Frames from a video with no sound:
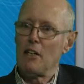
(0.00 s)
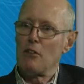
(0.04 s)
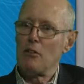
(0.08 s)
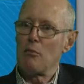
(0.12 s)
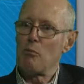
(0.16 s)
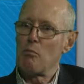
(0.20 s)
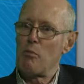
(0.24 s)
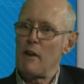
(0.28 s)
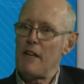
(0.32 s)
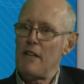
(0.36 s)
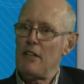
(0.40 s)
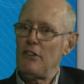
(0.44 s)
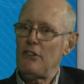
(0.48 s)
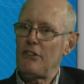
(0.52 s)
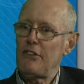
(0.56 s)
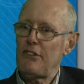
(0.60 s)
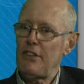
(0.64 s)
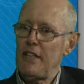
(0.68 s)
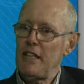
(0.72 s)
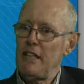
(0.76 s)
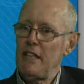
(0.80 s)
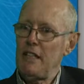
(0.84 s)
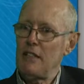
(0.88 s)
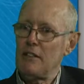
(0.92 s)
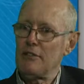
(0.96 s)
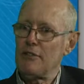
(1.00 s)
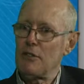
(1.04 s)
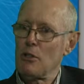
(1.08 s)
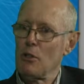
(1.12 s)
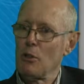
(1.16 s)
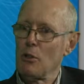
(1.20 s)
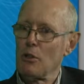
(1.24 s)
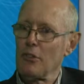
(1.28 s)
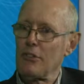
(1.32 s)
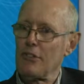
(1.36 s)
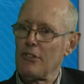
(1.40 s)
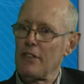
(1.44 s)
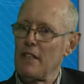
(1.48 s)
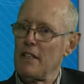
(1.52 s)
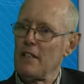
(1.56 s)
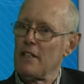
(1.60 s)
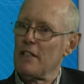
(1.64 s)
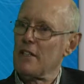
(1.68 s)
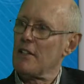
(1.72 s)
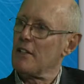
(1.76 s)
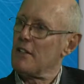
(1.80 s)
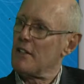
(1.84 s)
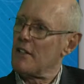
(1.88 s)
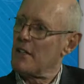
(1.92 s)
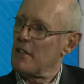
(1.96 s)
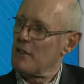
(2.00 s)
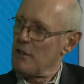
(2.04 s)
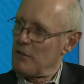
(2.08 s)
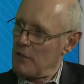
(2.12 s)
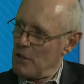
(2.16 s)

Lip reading: we see, of course, the